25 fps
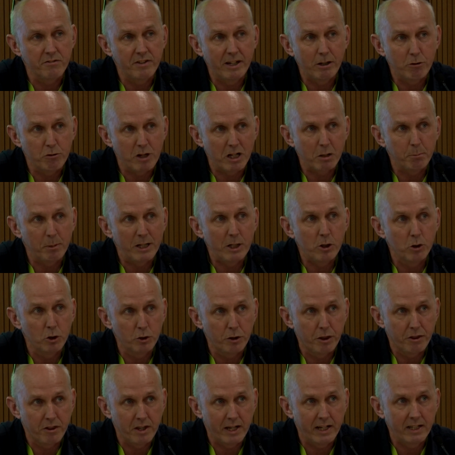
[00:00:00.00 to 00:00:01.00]
of incredibly
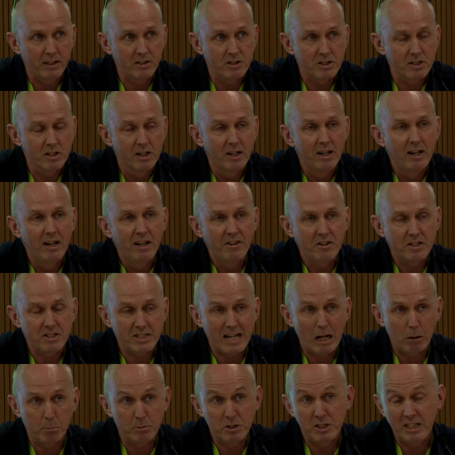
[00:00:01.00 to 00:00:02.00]
good things, that's
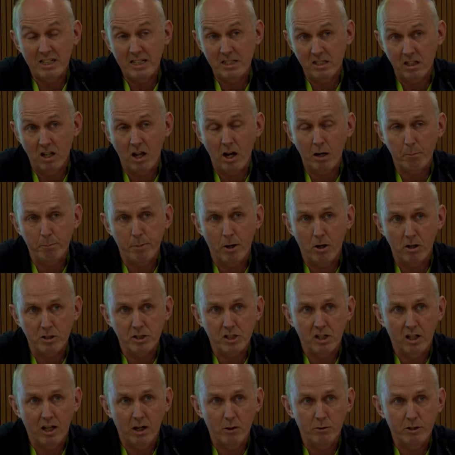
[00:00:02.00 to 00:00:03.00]
helped cities like
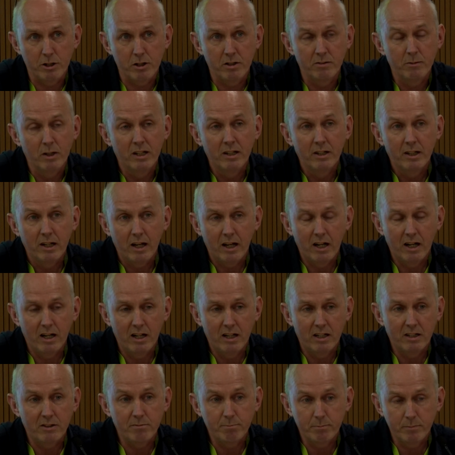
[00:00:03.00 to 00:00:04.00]
Barcelona
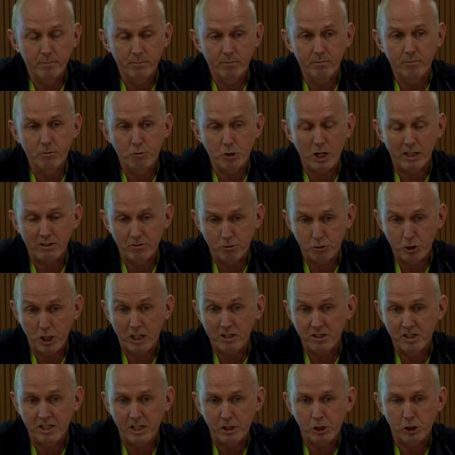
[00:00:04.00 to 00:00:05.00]

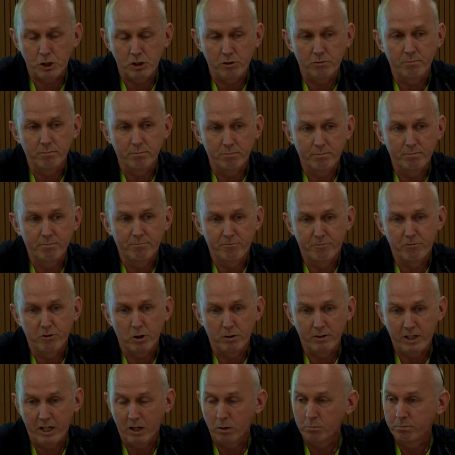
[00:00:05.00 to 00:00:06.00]
transition,
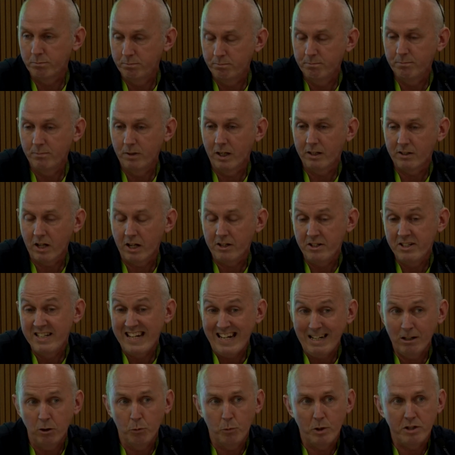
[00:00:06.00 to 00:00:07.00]
and
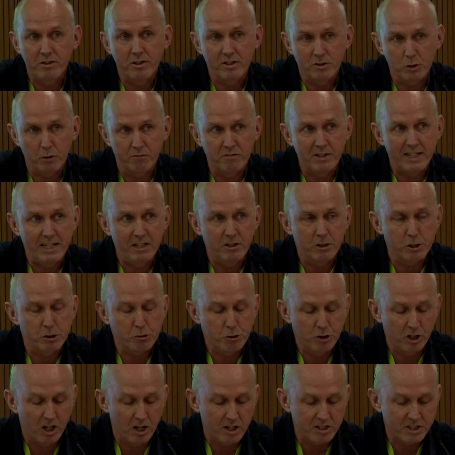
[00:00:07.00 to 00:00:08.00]
deal with the sort of
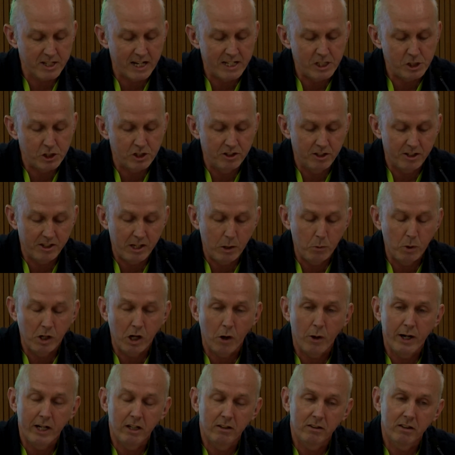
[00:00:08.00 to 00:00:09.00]
deindustrialization that they were
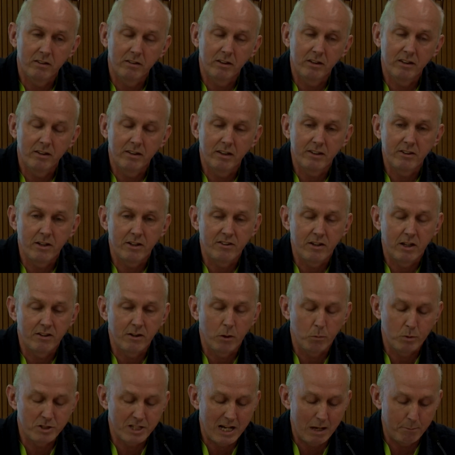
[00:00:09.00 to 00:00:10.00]

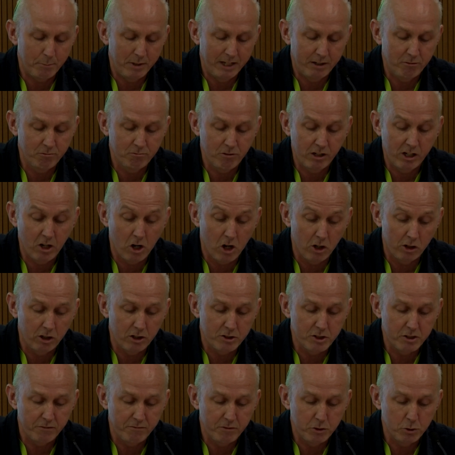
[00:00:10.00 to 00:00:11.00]
that was happening
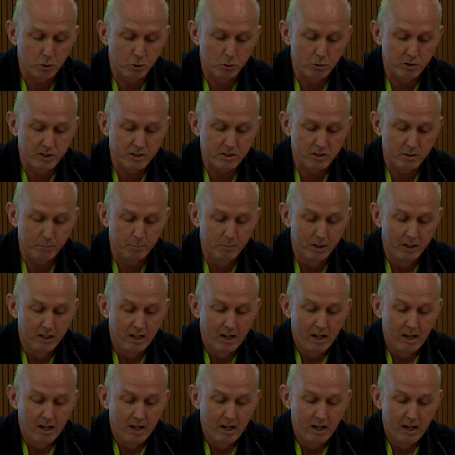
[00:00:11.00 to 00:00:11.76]
regardless of tourism.